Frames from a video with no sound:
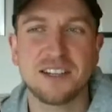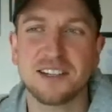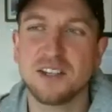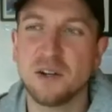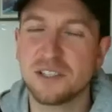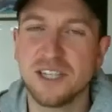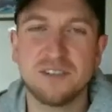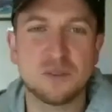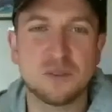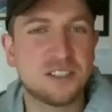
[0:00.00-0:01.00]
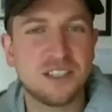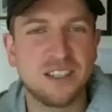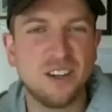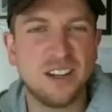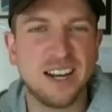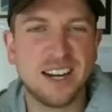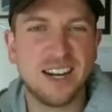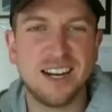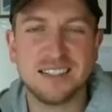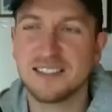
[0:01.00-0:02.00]
like the 07s were just a little like
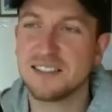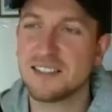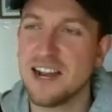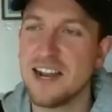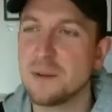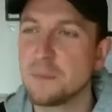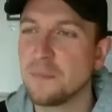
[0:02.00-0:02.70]
kind of tight.